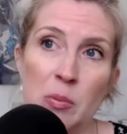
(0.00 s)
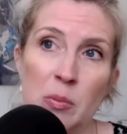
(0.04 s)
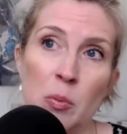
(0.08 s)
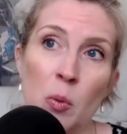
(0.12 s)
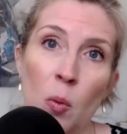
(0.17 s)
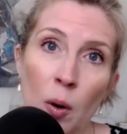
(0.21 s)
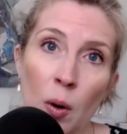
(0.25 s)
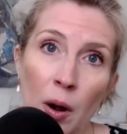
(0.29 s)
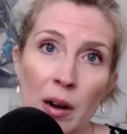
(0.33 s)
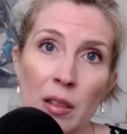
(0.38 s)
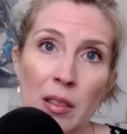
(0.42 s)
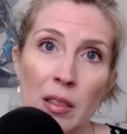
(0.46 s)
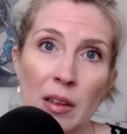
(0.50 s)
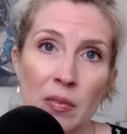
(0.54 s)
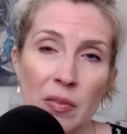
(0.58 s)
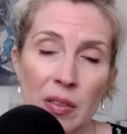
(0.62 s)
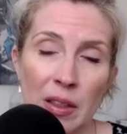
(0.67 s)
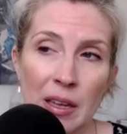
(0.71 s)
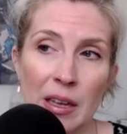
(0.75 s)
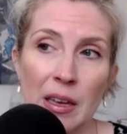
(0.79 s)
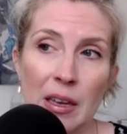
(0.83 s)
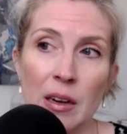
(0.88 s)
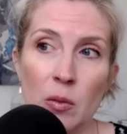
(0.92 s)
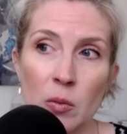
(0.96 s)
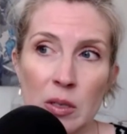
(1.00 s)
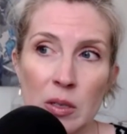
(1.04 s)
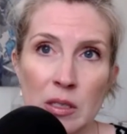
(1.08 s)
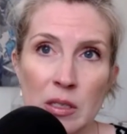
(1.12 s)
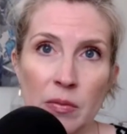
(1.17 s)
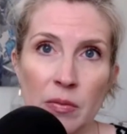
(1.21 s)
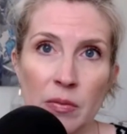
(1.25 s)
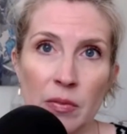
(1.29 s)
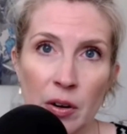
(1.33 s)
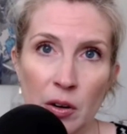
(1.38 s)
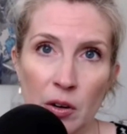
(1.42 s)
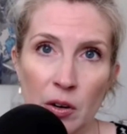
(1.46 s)
but where I lived then, it was
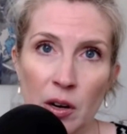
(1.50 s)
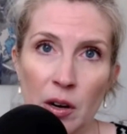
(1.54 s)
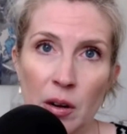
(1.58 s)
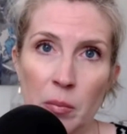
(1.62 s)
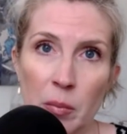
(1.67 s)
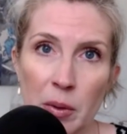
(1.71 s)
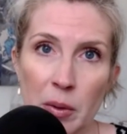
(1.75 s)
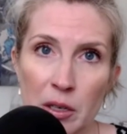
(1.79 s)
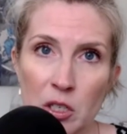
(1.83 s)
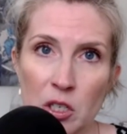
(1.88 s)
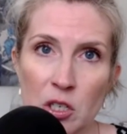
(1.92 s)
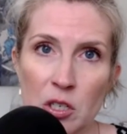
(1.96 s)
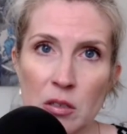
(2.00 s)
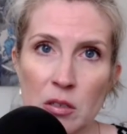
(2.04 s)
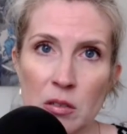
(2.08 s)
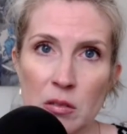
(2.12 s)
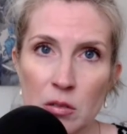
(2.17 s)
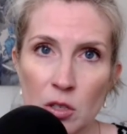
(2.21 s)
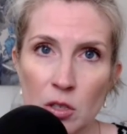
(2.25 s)
very much